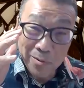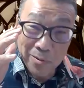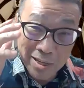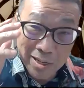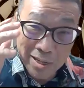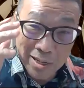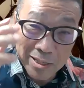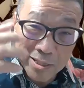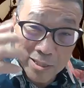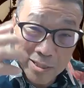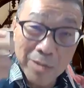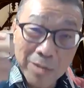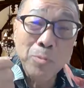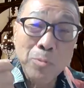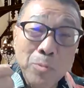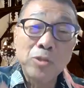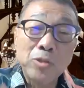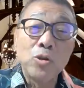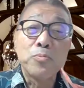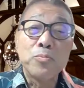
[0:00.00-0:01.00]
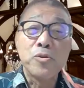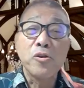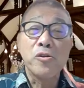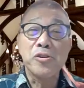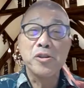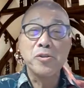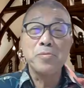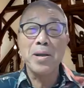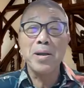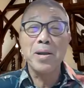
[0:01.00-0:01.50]
we seem to be so
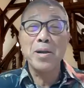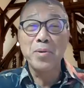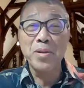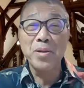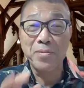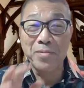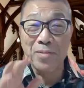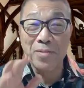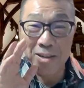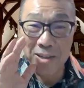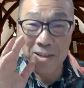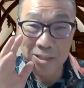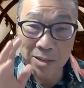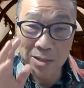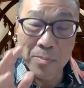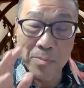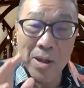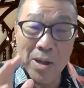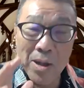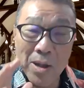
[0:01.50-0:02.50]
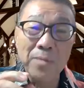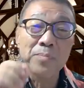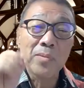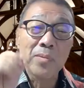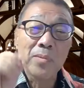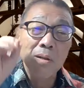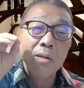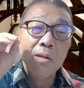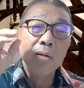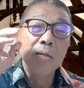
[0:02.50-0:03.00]
preoccupied with, right? It's about
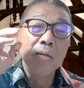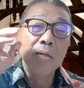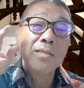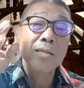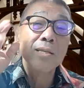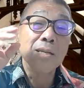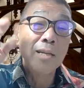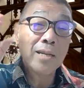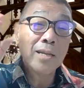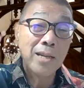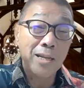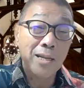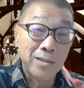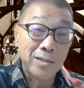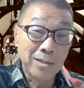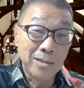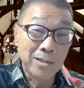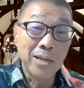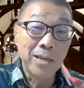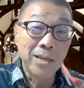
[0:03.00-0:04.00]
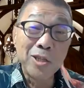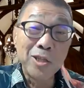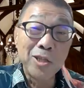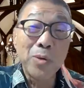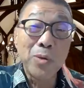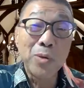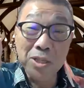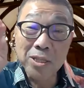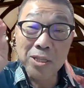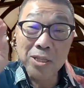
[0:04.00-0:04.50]
listening and the
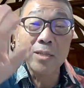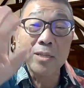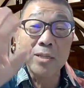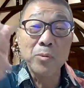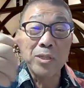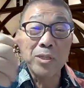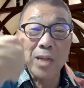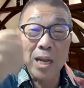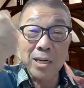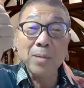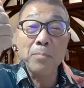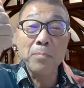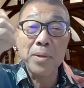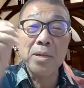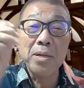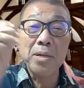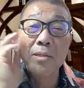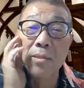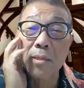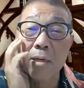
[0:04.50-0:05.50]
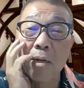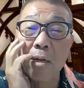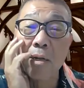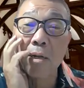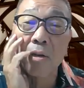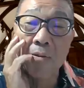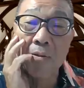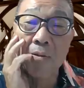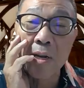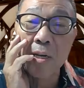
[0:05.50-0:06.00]
intuition, which underpins a lot
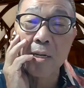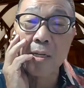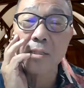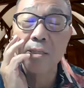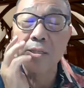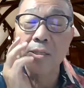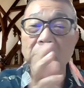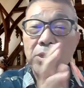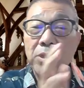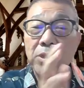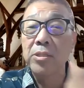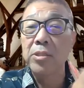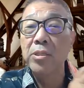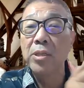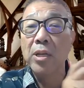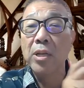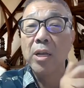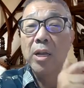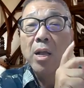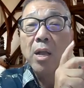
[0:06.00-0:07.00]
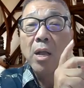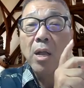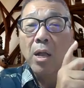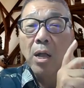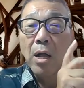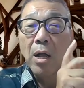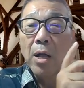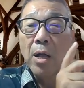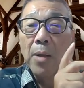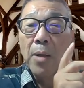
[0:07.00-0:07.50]
of great decisions.
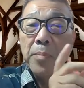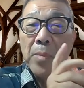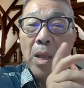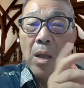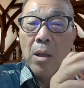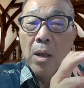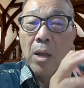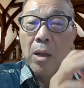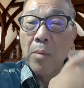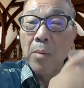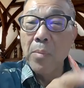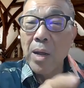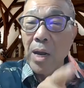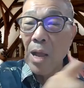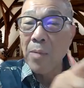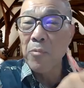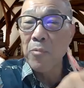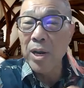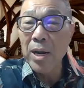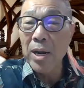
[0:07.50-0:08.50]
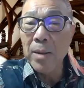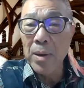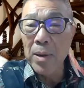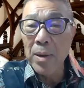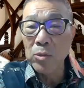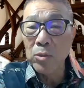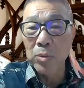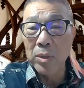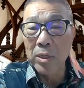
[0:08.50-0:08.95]
But I'm really pleased